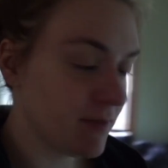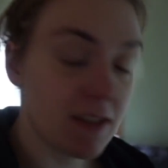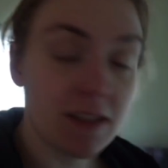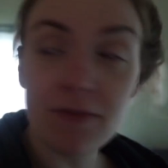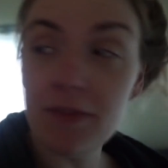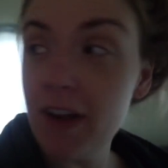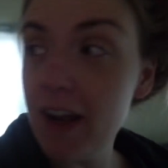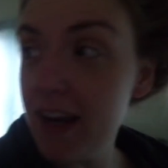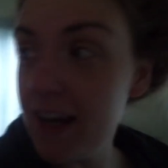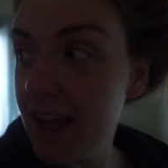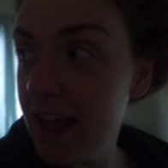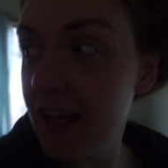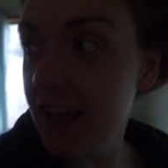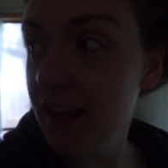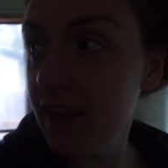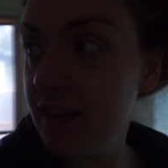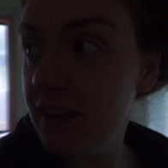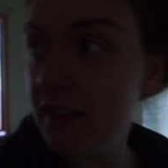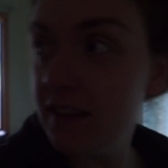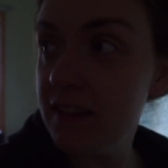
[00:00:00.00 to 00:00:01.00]
It's
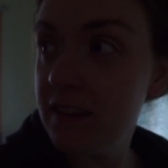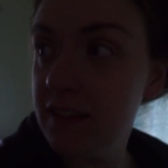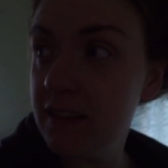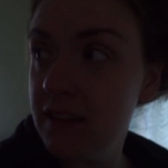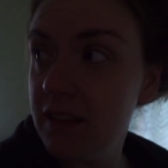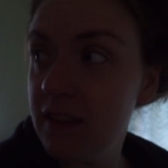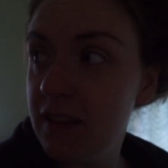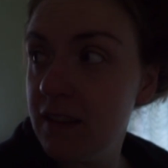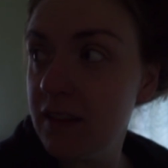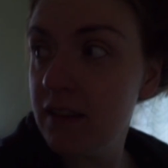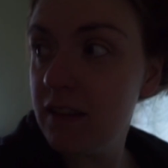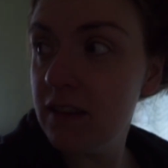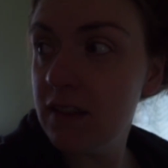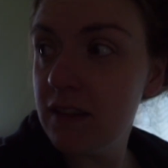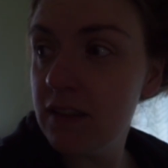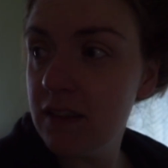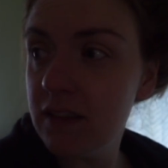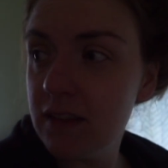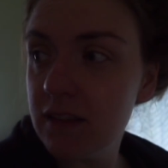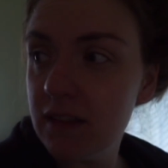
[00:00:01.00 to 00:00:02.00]
Friday. Let
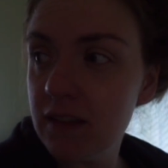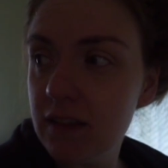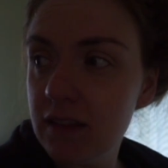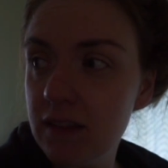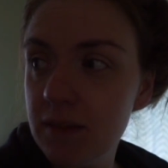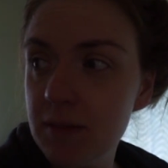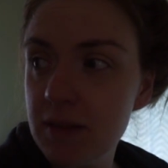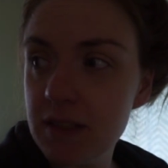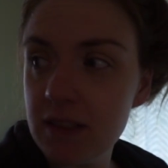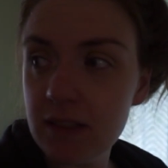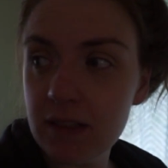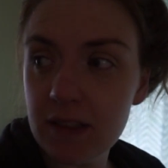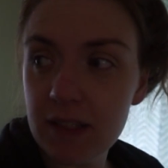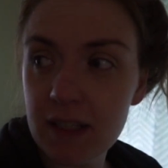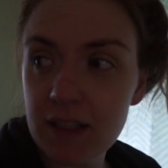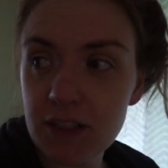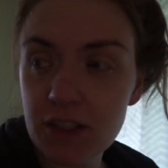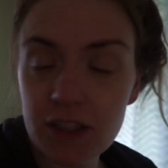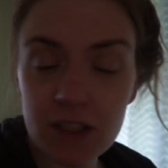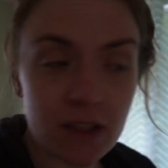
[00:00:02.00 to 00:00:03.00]
me turn
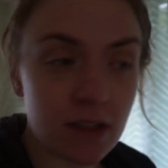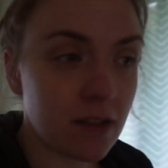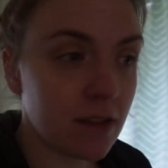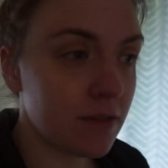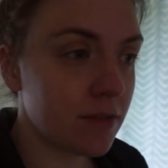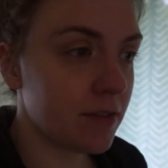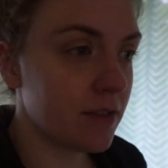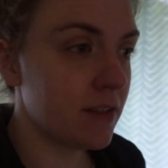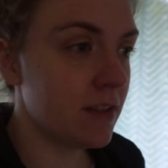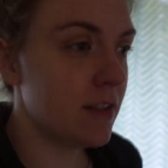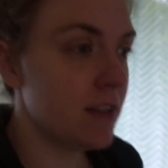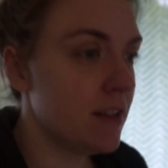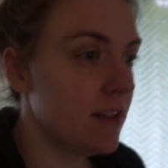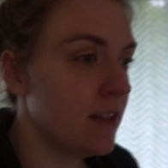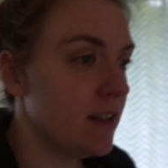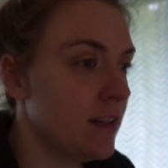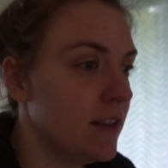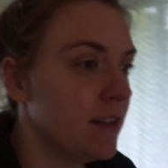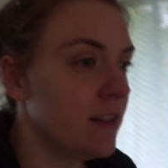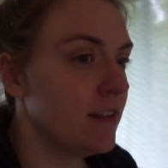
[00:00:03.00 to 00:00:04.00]
that shit off.
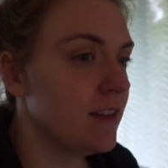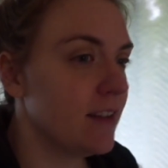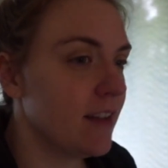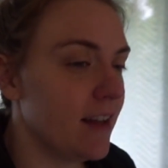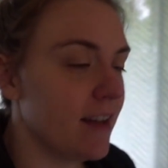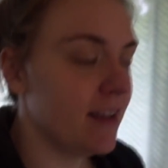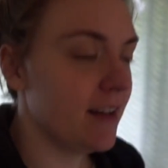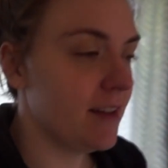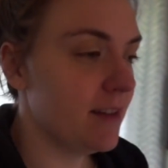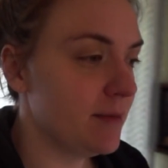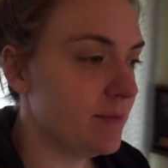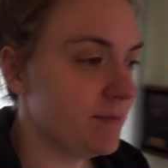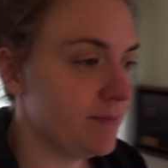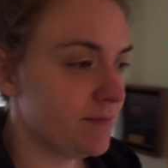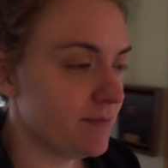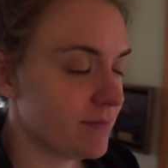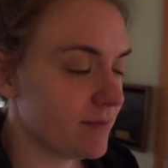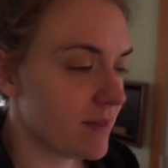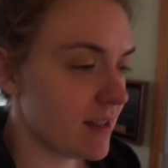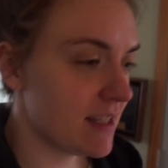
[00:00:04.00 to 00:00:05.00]

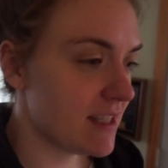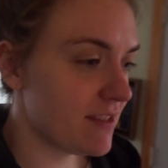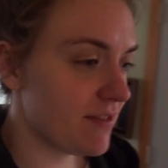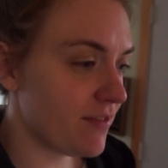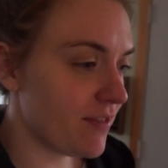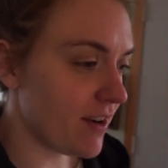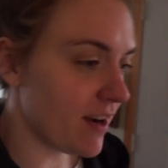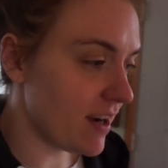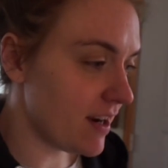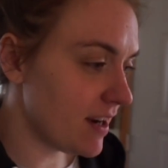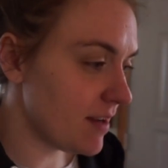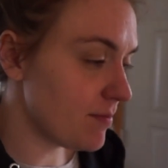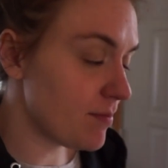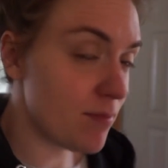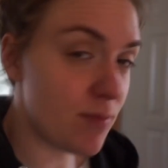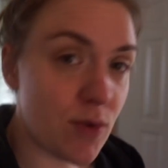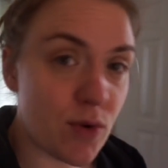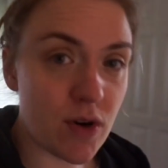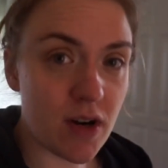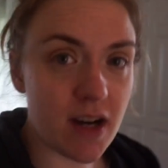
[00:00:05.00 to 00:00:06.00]
It's Friday
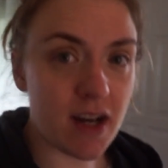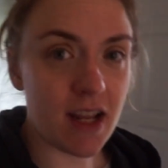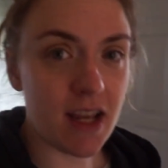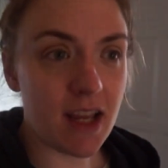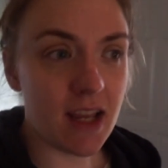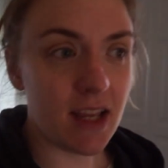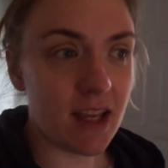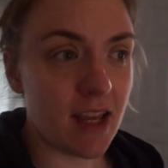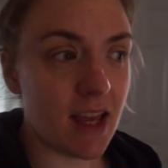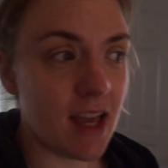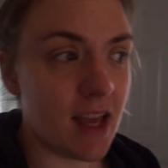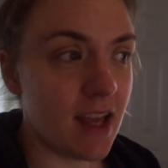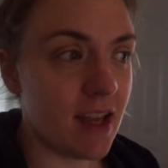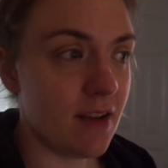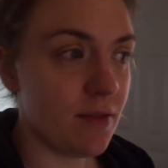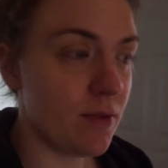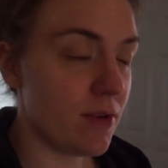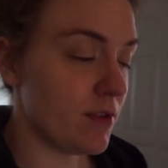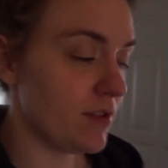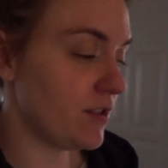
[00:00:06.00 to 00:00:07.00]
morning,
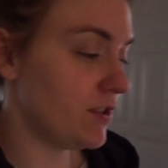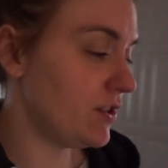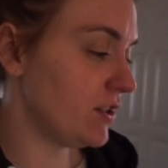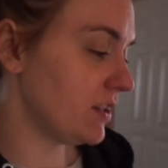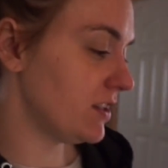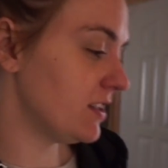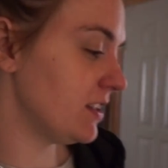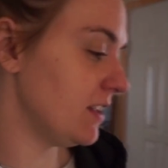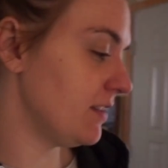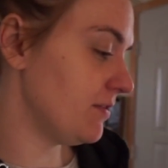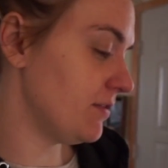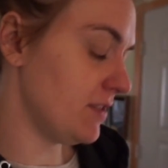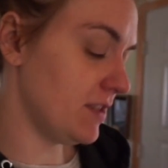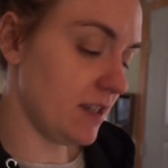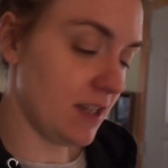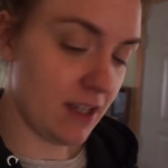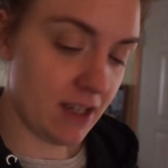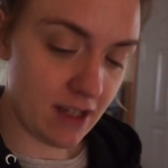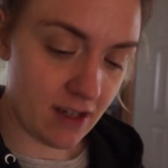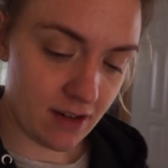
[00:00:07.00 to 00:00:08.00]
and Rose just left for
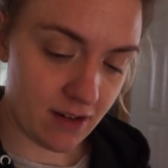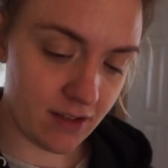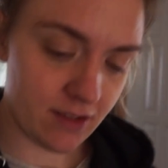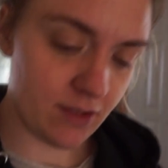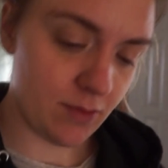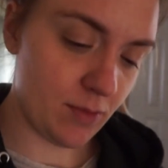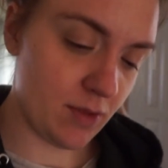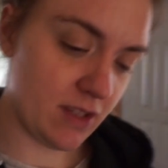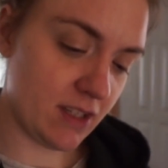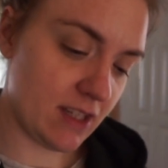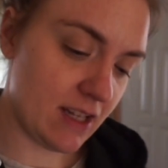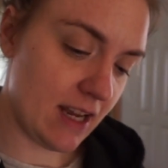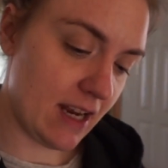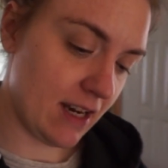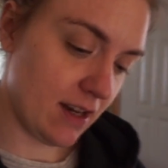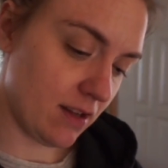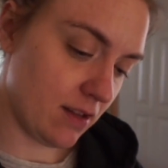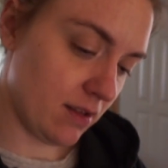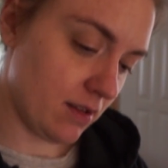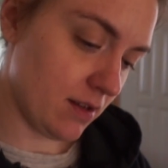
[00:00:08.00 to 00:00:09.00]
daycare. It's almost
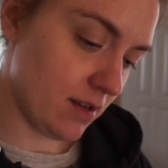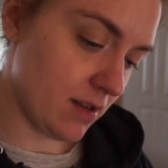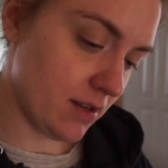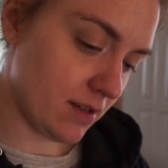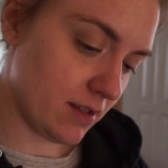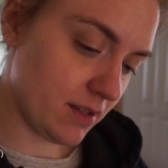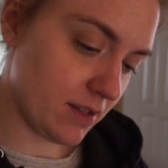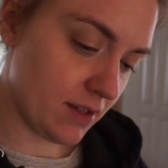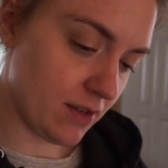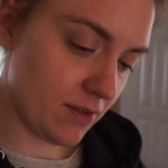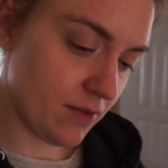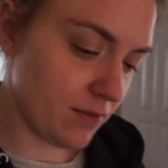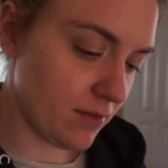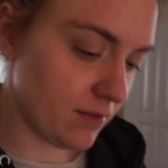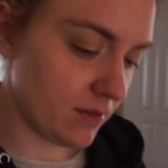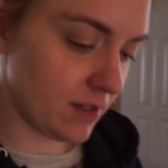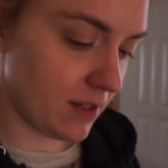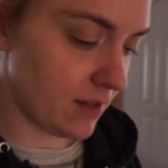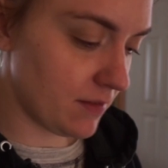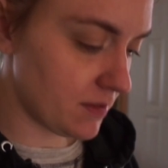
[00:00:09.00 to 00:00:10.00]
9 o'clock, so
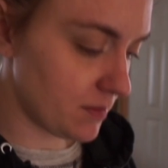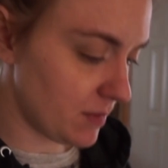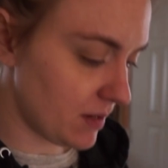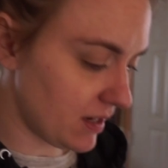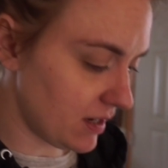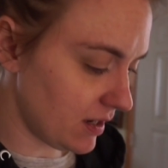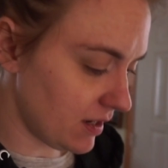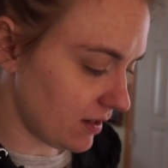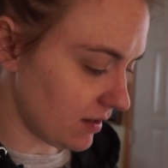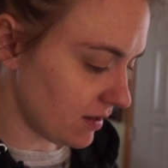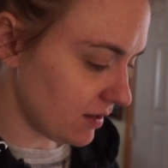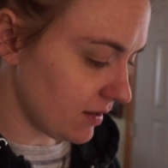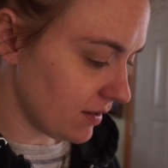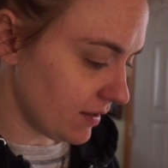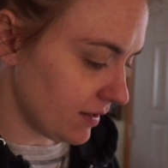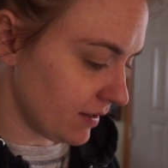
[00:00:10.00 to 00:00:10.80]
it gives me